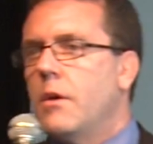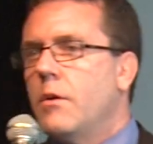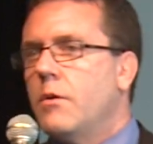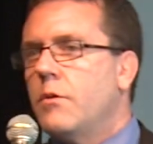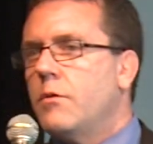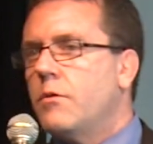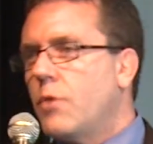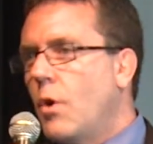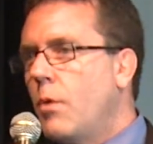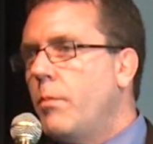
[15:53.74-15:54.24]

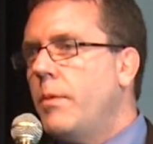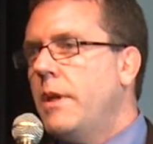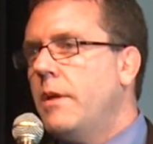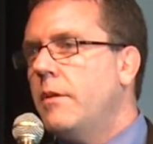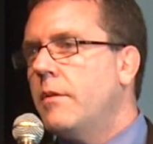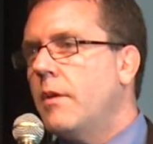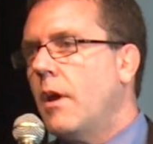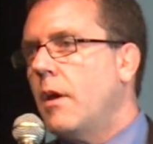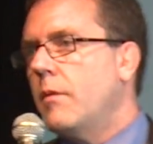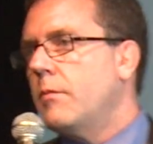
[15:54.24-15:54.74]
so many
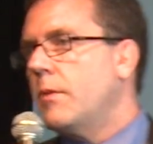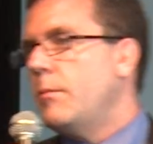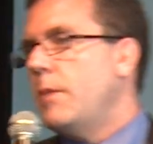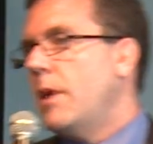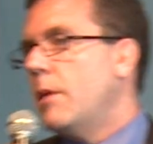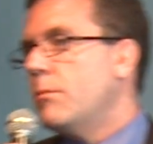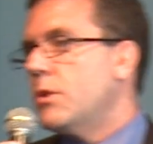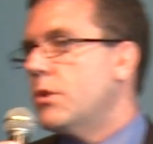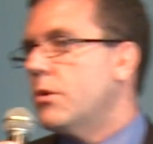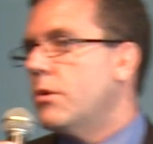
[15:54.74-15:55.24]
times. I mean,
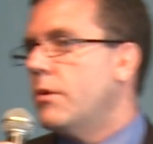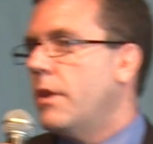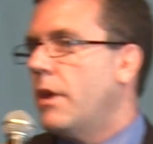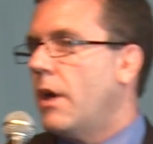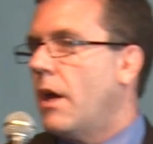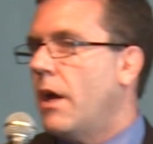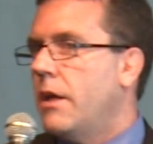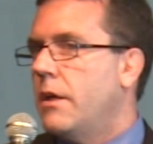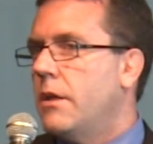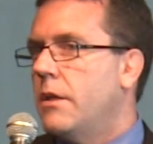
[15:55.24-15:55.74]
I'm sure
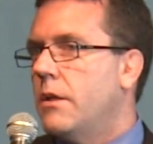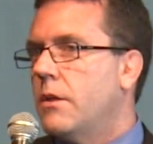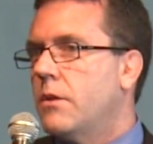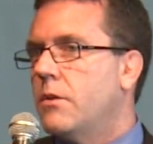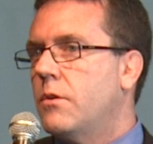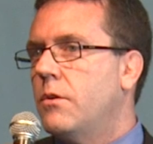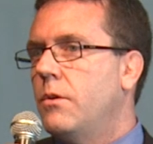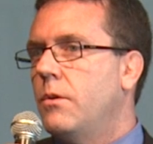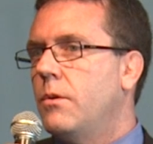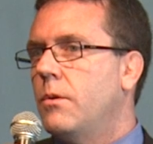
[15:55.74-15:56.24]
that I did
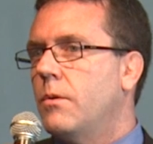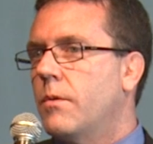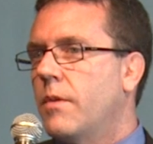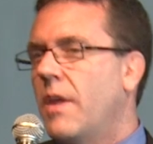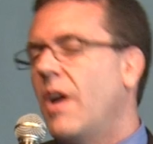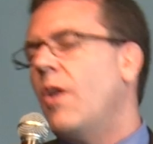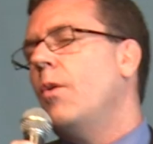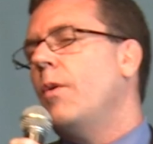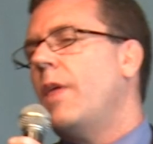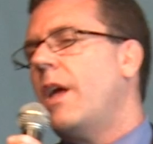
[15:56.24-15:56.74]
it too.
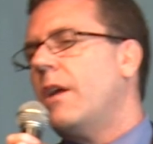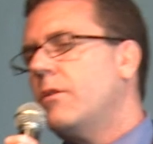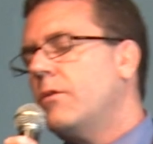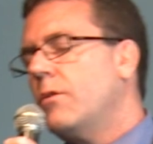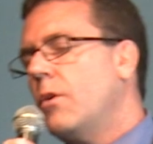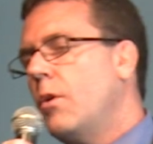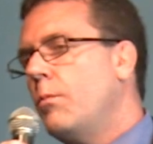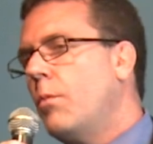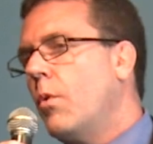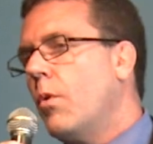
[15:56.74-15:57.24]
Oh, that's
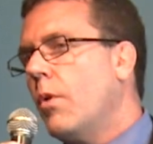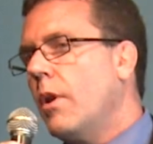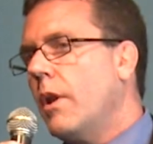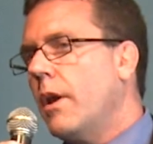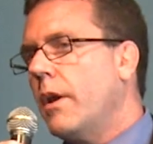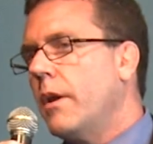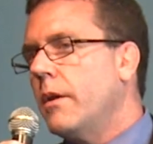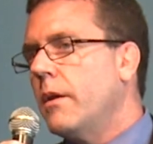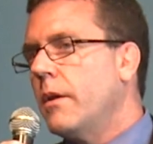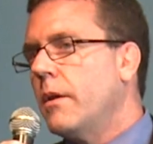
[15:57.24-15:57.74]
so
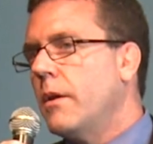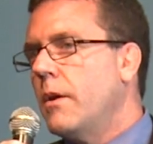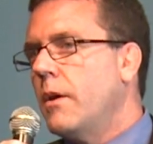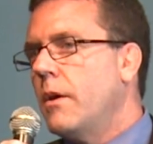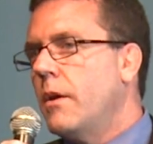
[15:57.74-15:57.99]
borderline.